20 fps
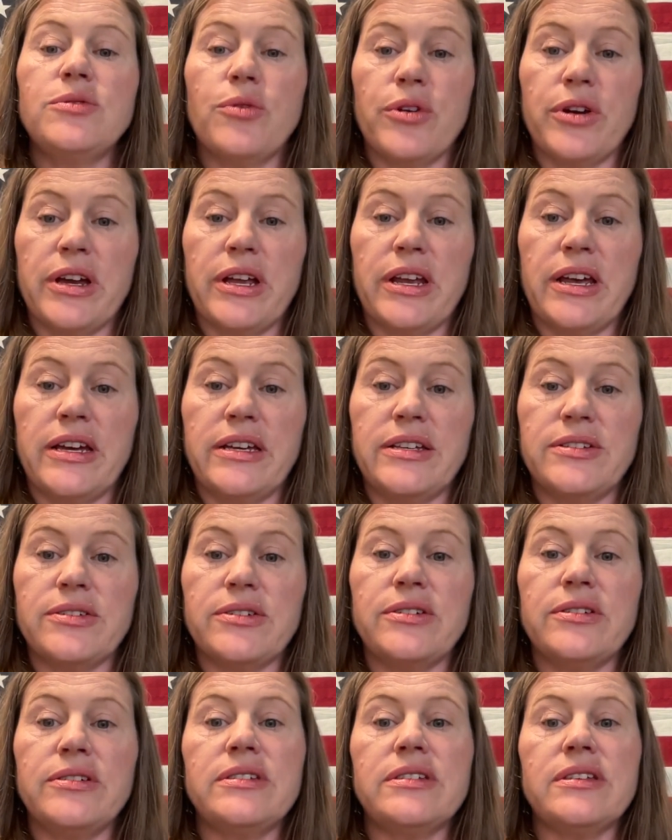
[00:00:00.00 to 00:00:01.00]

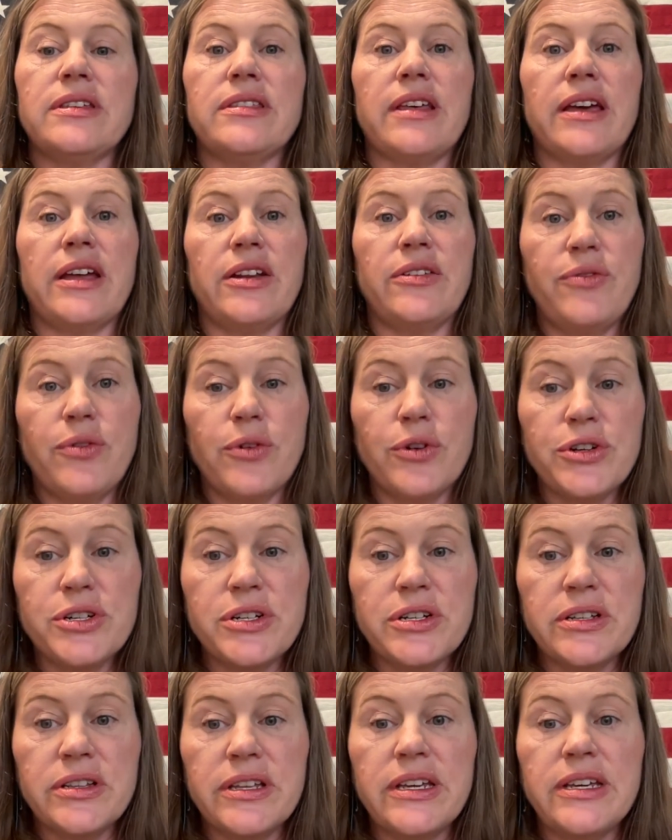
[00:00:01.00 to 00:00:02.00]
organizers that
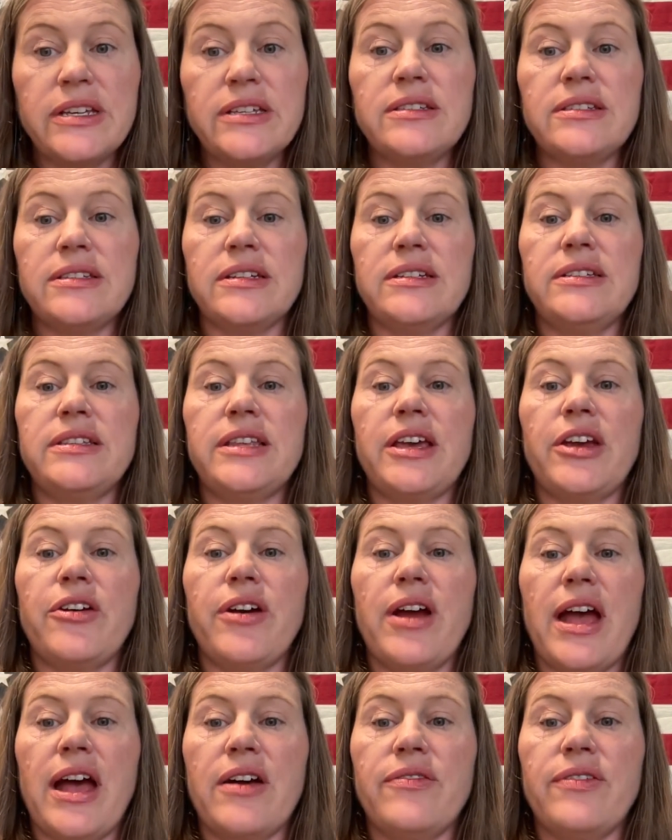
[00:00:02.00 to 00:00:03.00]
unfortunately, since they are
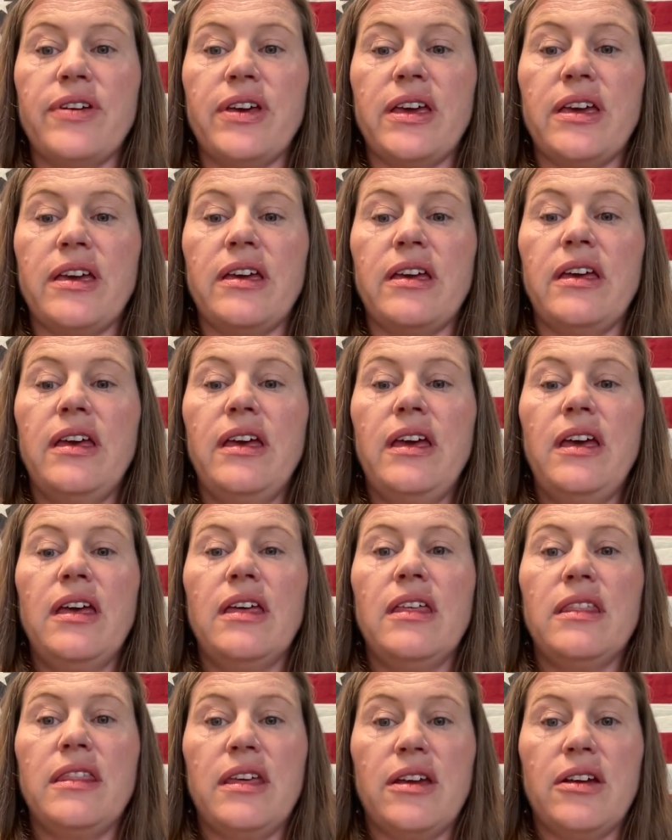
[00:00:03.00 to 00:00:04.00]
having
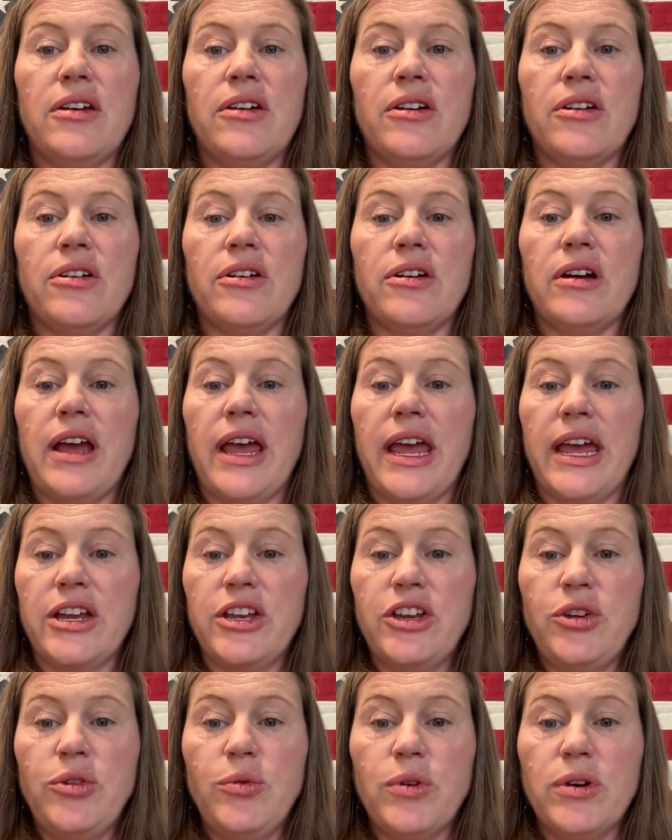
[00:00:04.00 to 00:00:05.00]
their
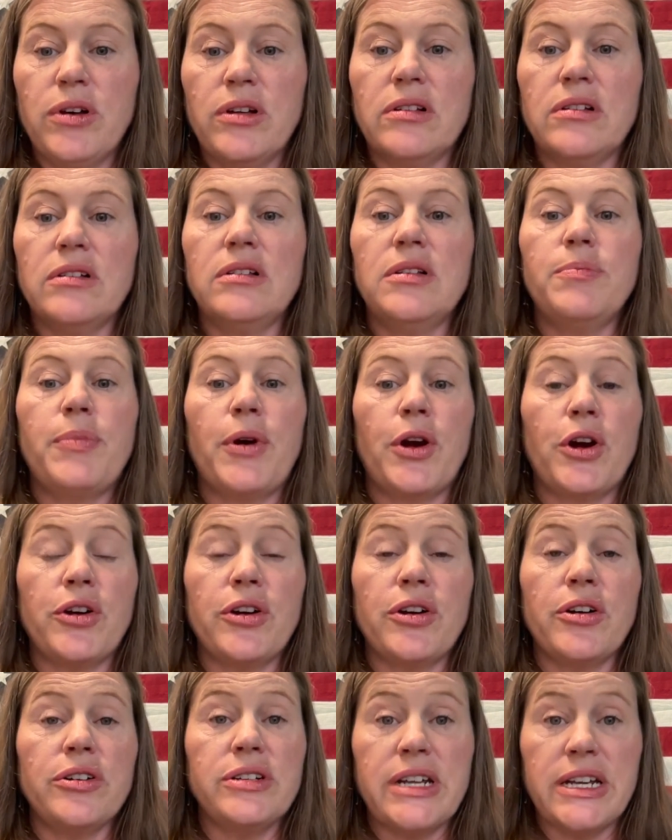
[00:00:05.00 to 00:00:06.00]
annual
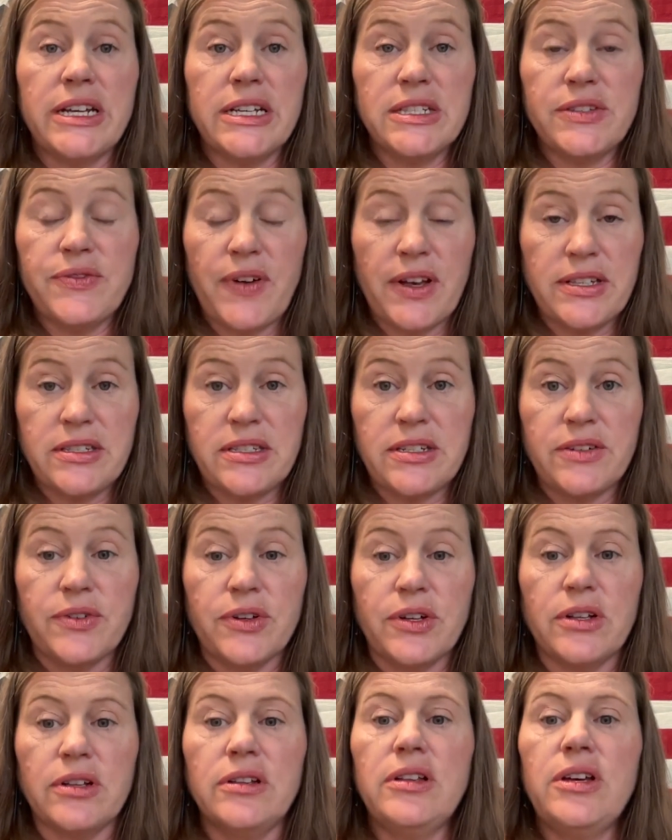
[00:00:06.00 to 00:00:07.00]
Parker Days
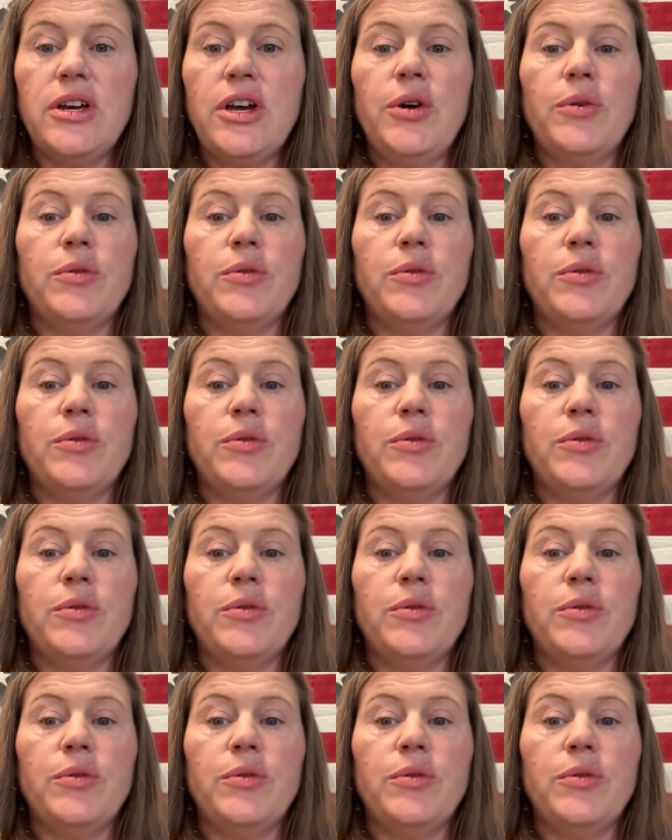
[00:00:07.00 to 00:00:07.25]
Festival,